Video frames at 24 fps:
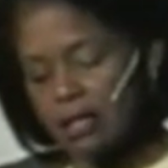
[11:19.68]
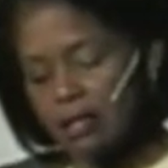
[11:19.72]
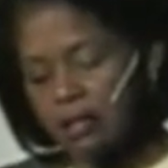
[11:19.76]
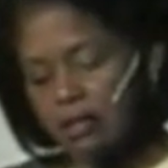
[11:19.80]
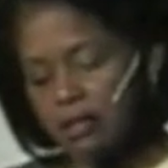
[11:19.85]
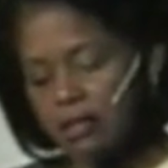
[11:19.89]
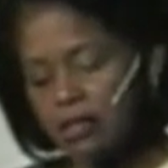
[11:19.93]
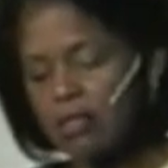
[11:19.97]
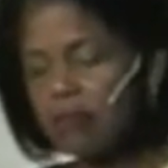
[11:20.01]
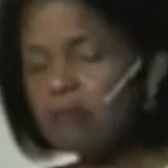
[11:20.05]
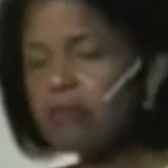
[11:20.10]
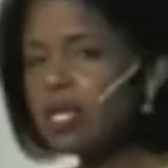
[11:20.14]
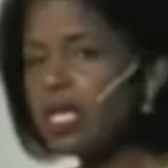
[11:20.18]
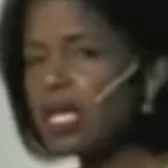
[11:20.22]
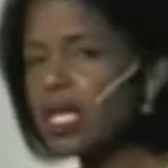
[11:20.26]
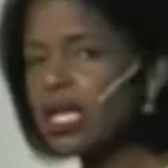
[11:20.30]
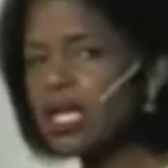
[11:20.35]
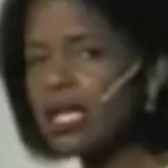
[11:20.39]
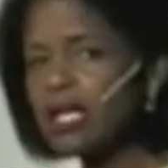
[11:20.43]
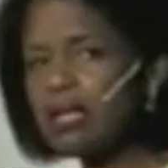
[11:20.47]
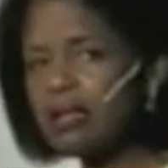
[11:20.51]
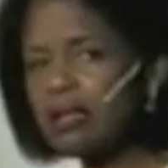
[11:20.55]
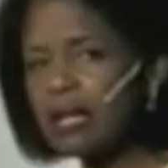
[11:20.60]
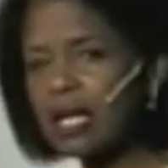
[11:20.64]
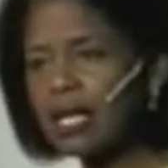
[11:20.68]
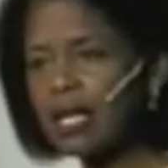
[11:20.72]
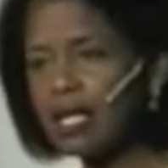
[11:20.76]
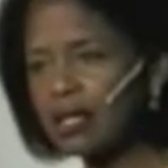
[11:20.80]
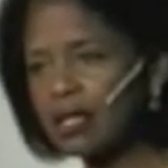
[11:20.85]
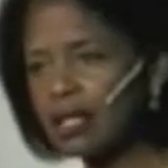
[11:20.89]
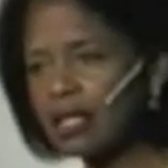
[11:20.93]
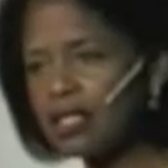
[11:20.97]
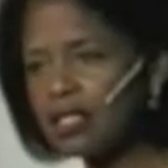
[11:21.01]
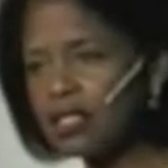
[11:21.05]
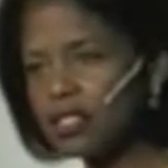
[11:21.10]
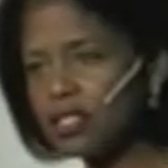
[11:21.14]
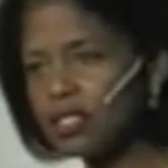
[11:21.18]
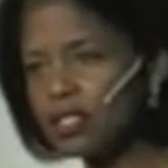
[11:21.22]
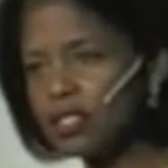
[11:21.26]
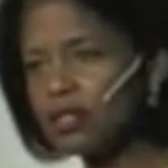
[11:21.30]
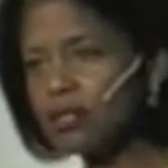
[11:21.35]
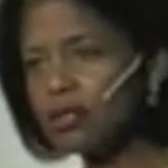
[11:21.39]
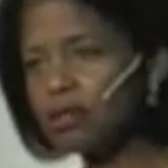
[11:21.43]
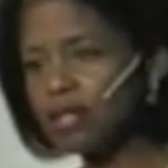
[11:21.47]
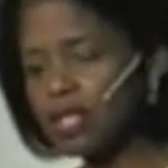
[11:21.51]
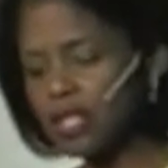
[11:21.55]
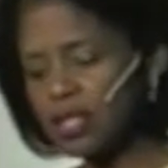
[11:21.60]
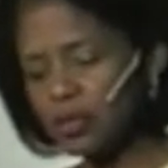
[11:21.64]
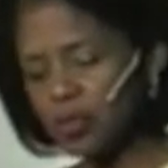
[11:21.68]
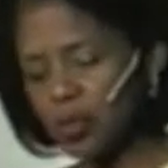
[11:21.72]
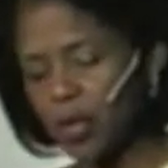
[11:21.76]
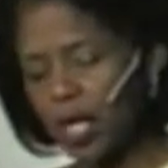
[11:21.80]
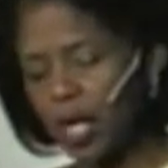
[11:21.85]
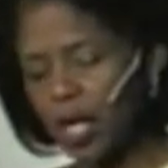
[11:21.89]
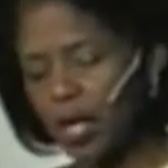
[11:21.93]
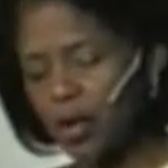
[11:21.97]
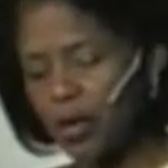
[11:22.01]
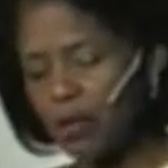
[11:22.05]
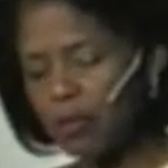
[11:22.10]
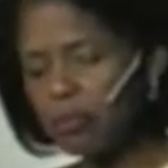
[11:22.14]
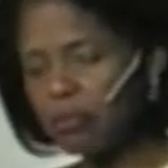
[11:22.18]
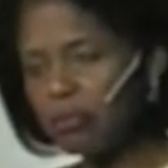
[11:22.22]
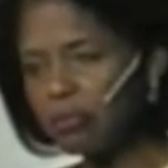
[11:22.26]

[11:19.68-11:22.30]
to me, and I think to you as well,